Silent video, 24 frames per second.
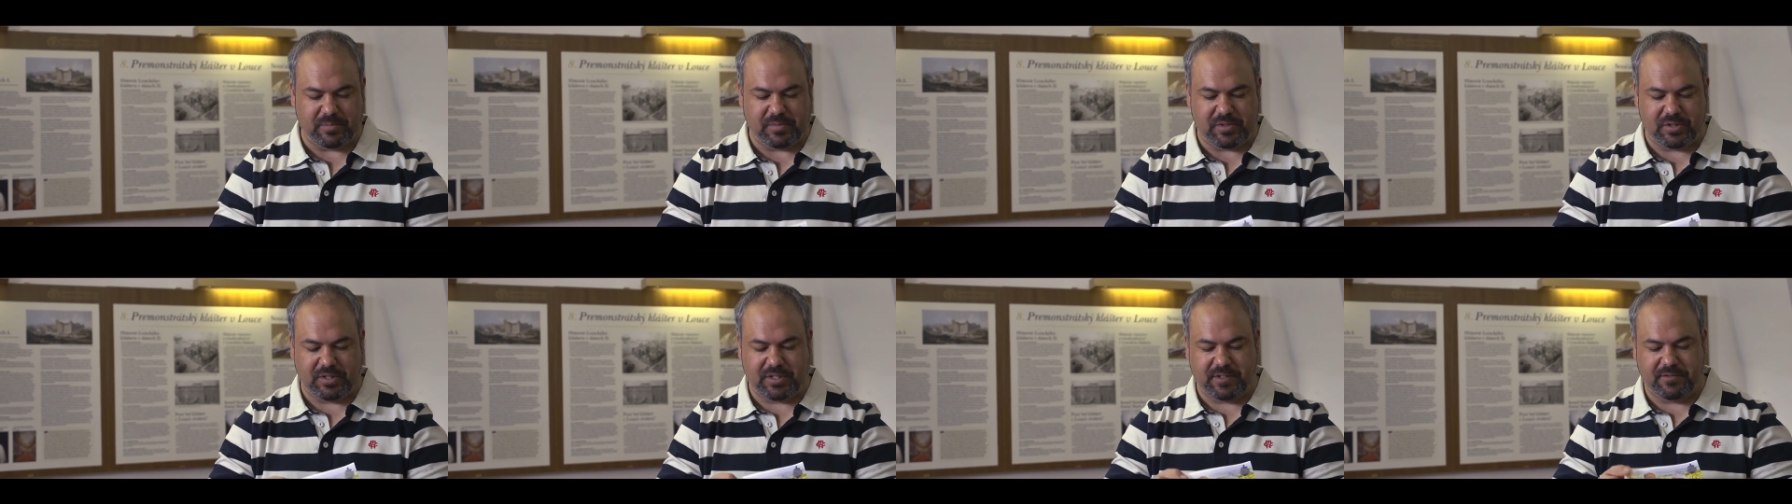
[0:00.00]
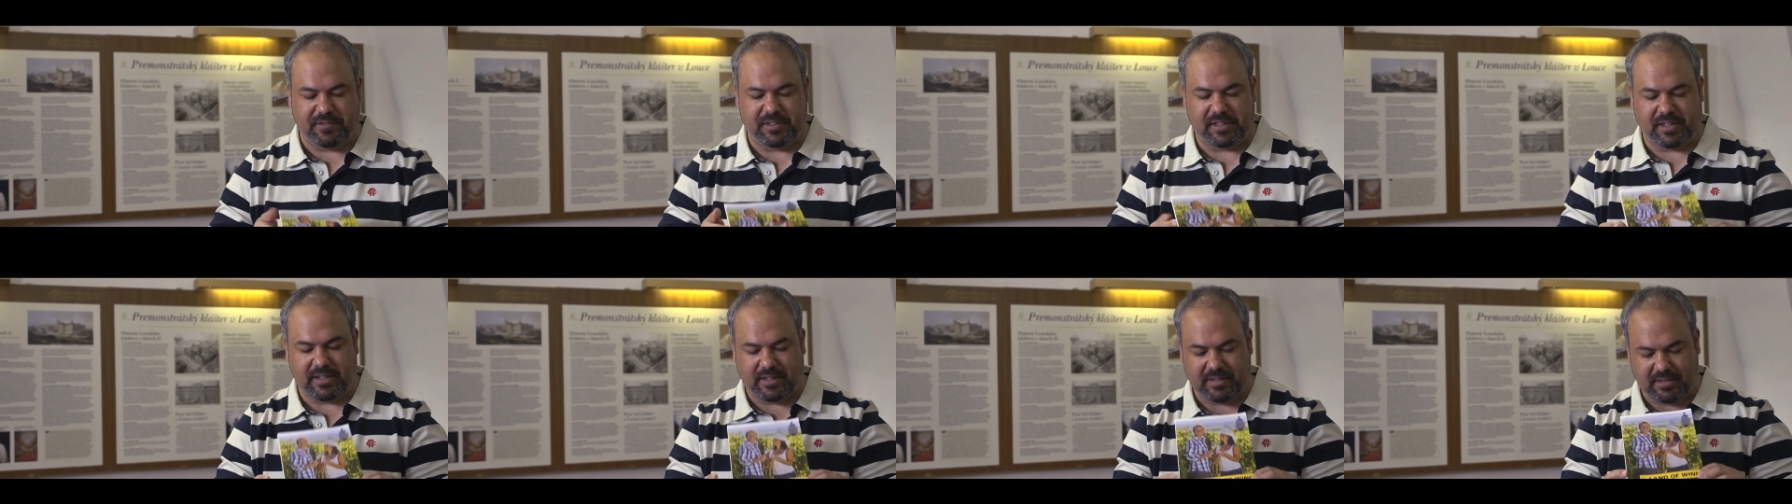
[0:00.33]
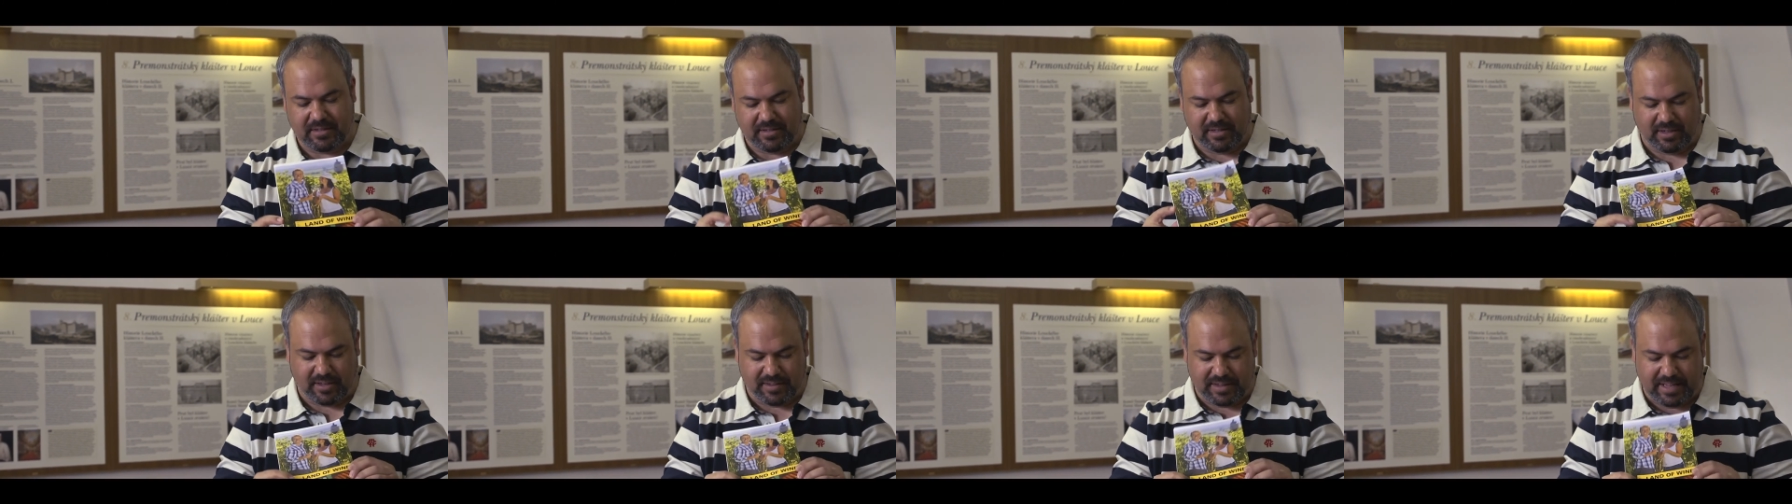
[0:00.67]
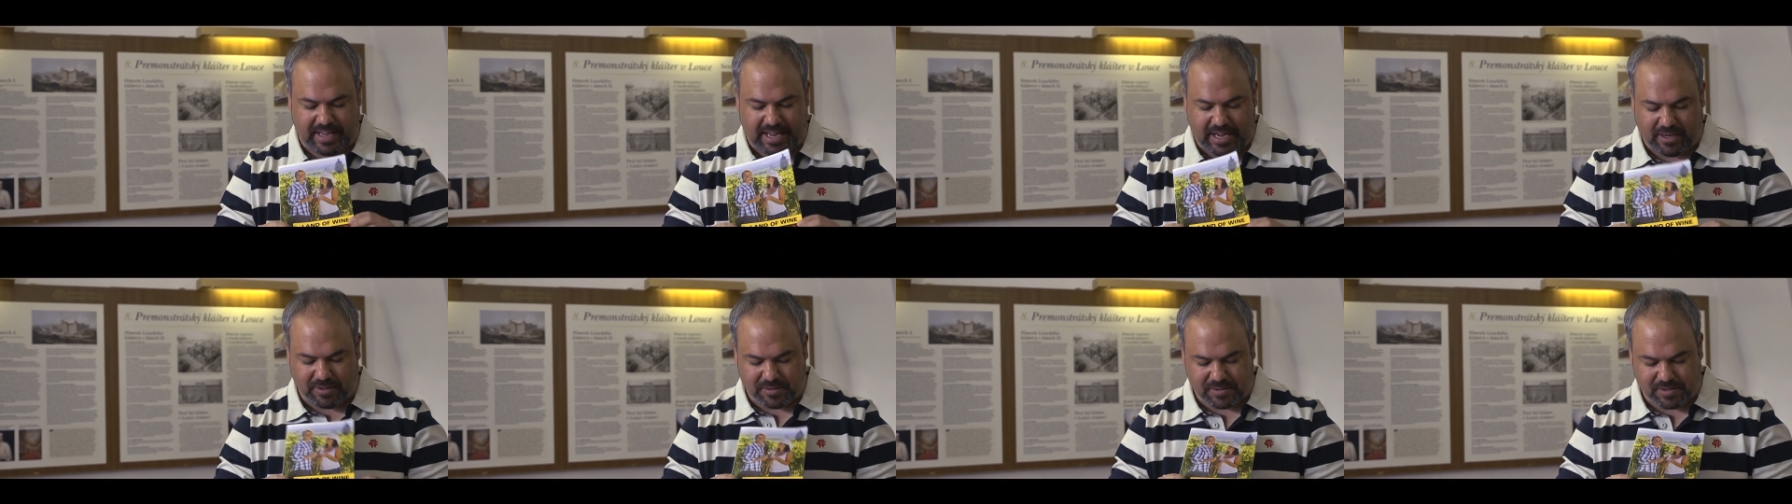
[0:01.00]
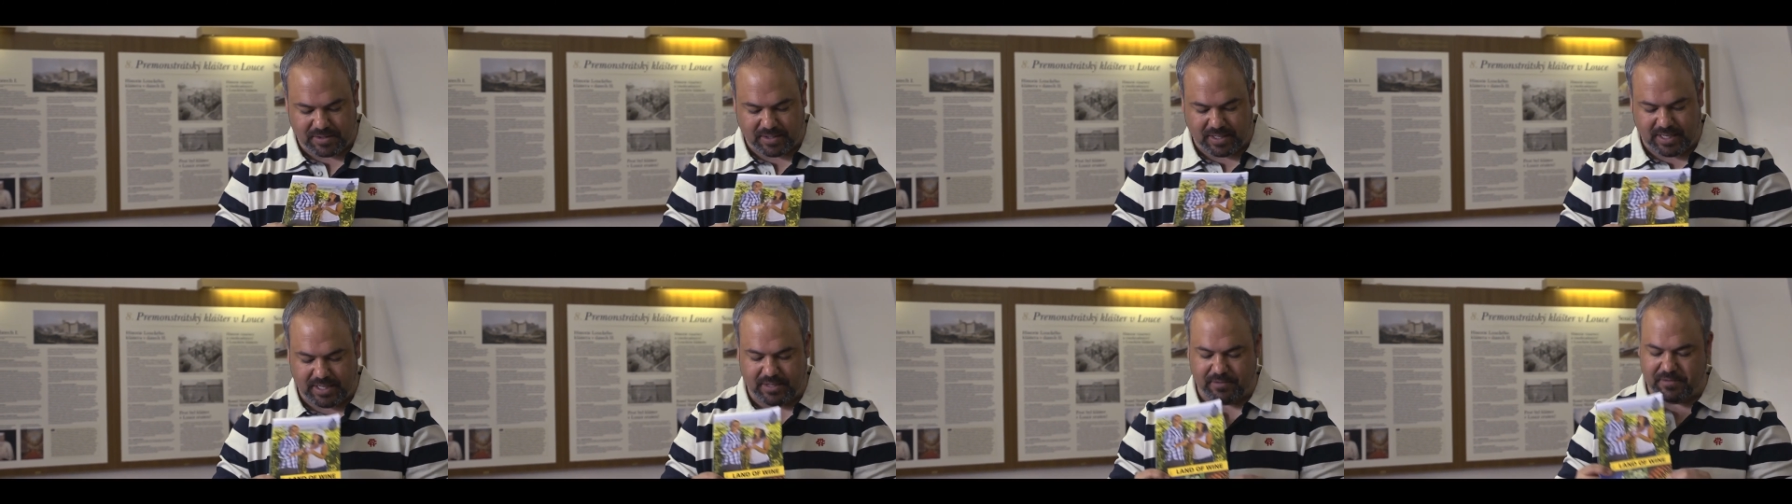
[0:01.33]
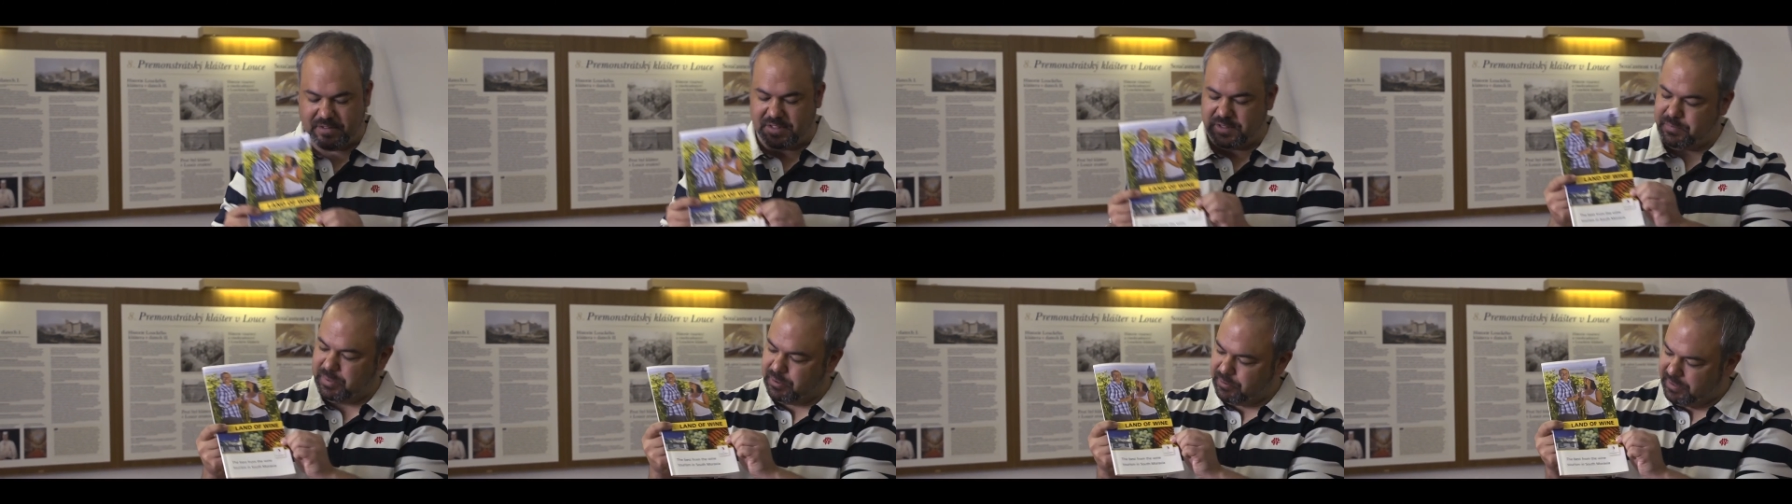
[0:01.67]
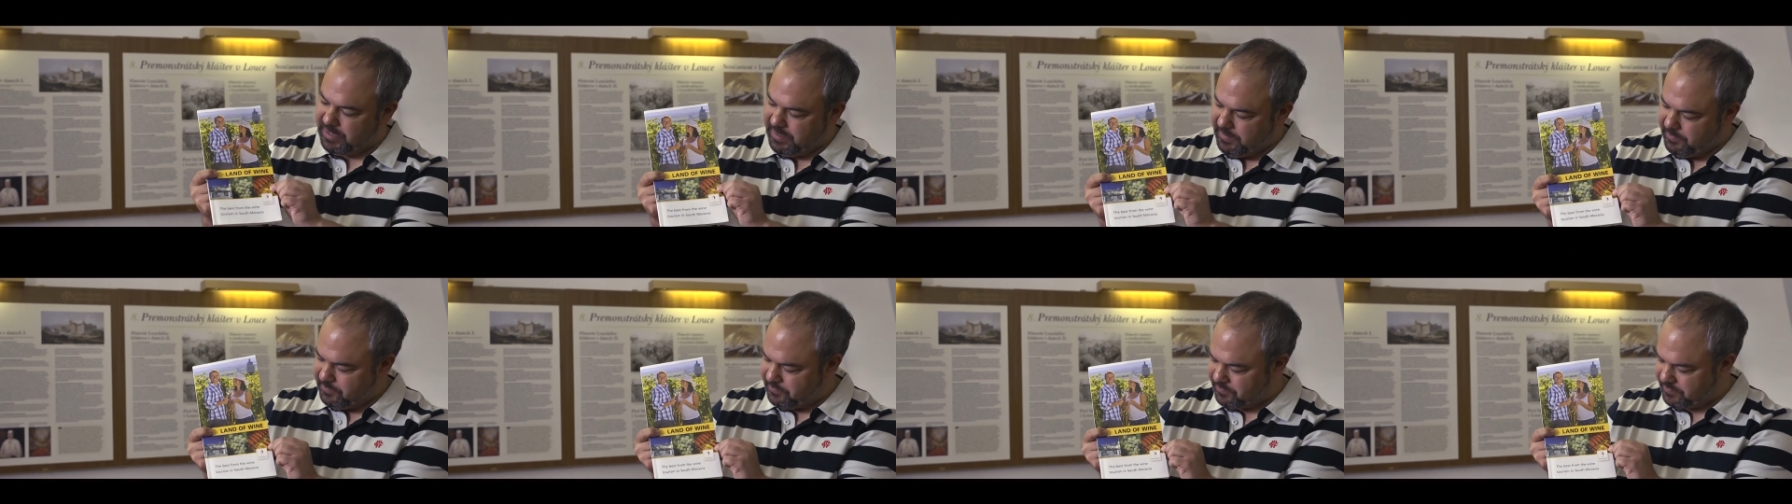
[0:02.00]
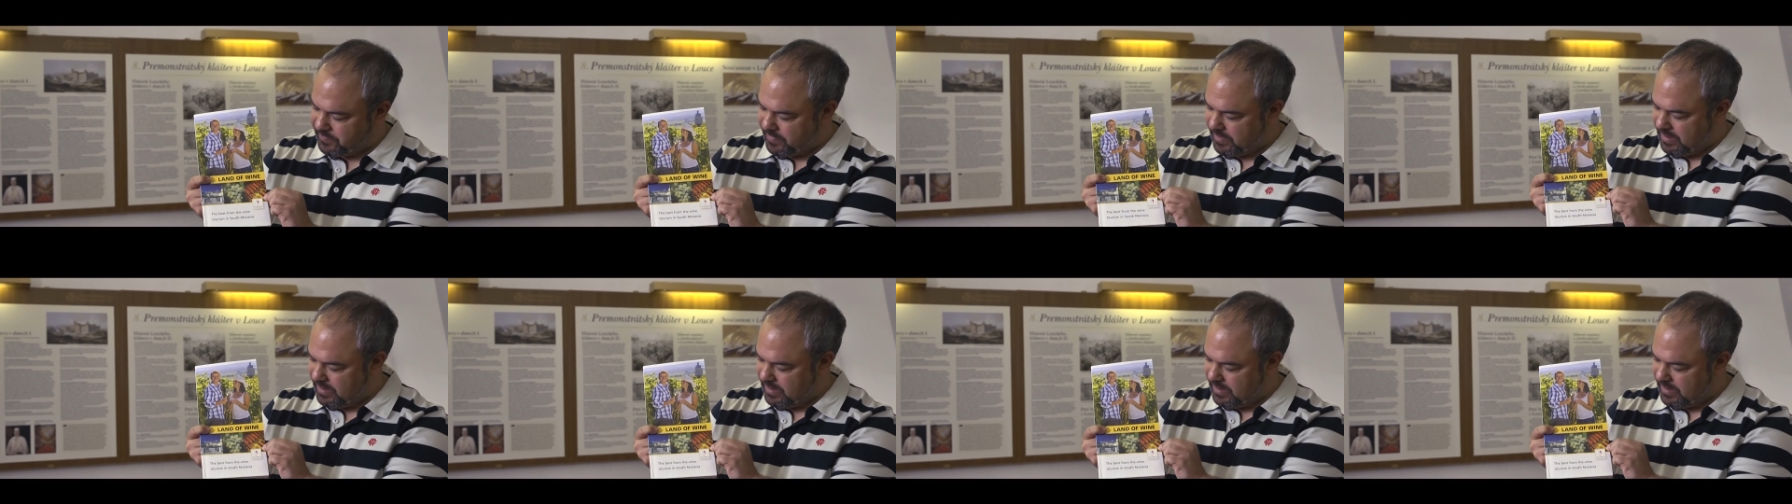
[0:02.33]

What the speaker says: certificate on the outside of this building.